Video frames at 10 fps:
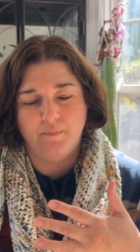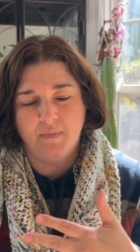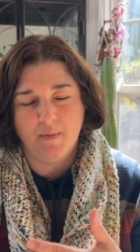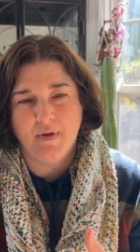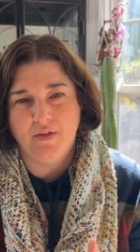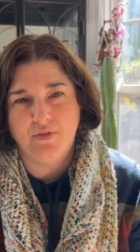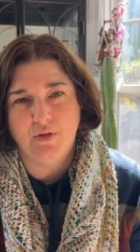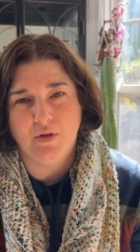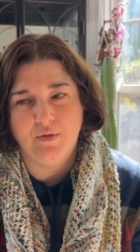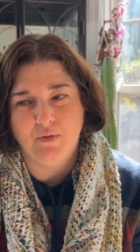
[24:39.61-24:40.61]
about
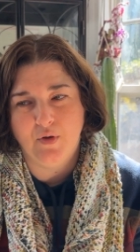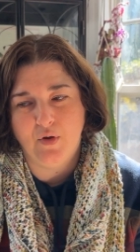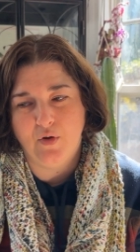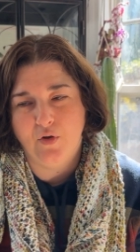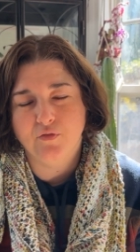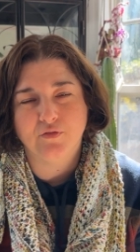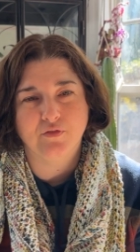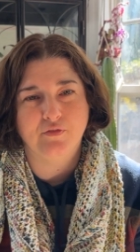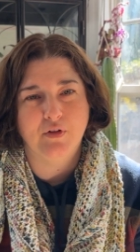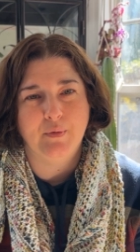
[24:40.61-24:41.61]
the
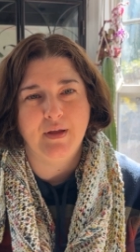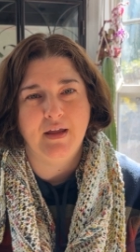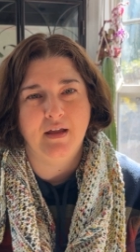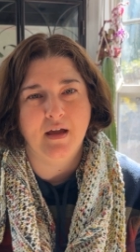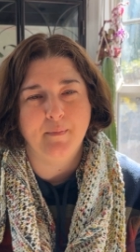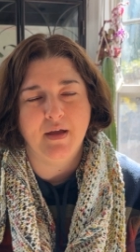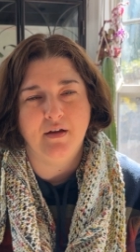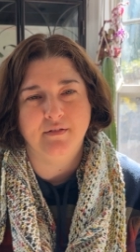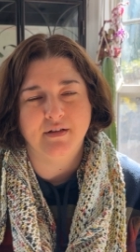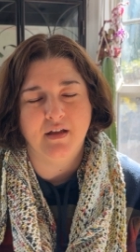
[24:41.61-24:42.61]
overflowing
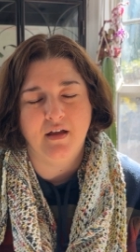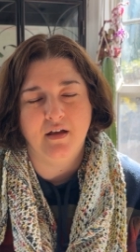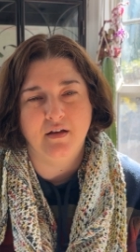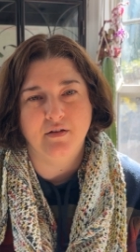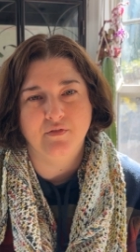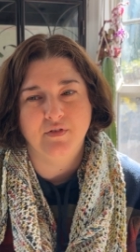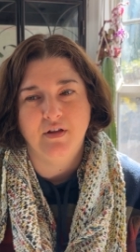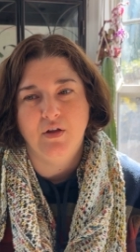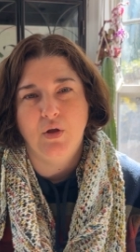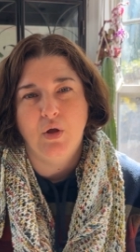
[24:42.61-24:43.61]
amount of
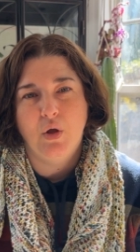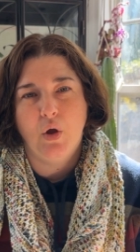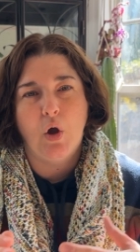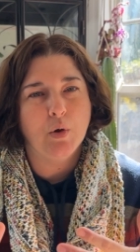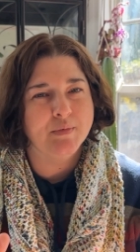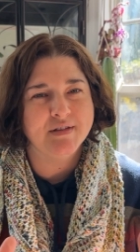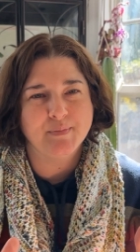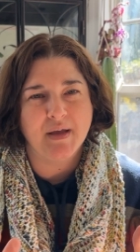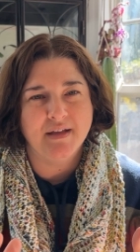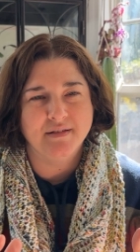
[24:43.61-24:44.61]
homeless
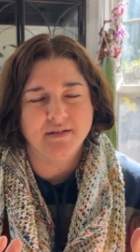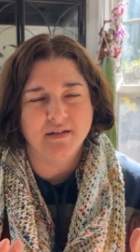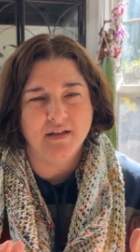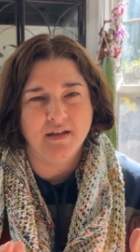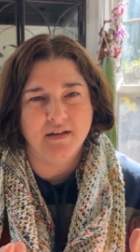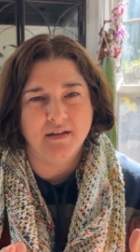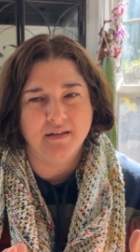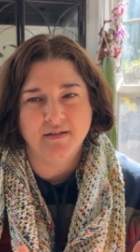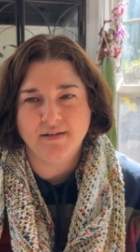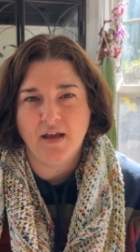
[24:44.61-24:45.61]
pets in
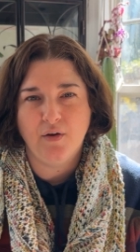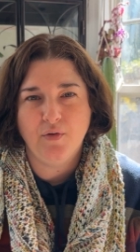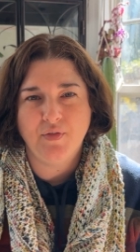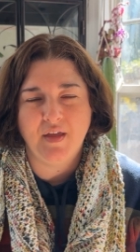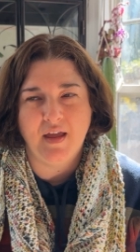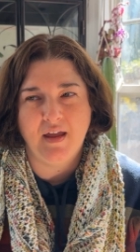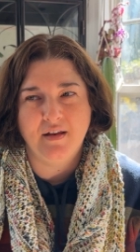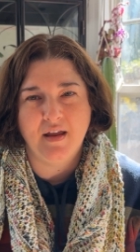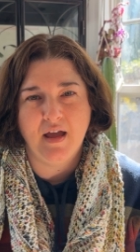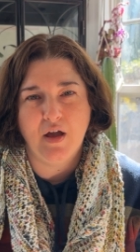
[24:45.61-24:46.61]
the South
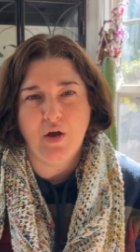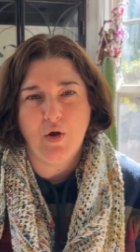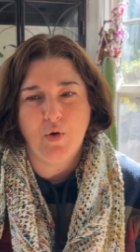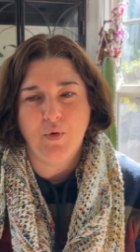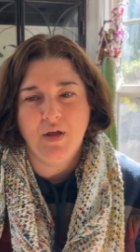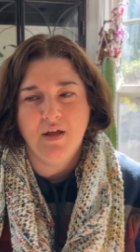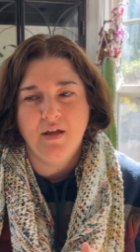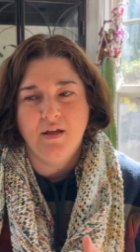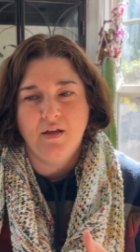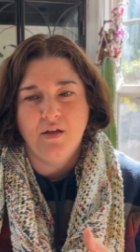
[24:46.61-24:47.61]
and how
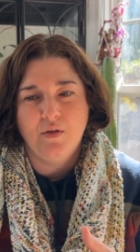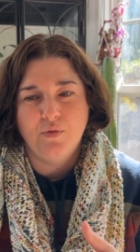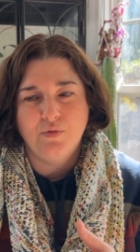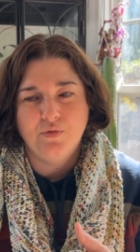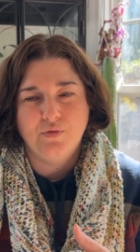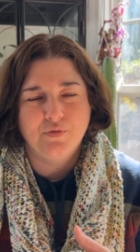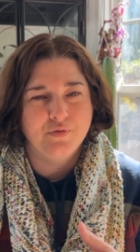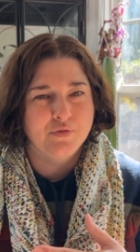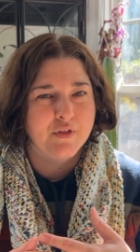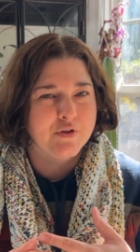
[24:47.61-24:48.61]

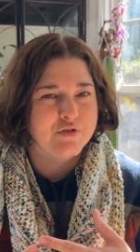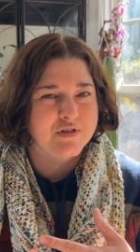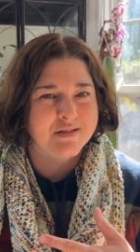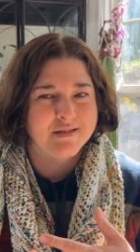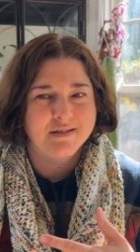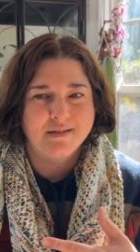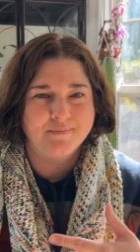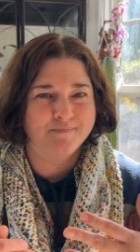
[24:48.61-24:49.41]
there's just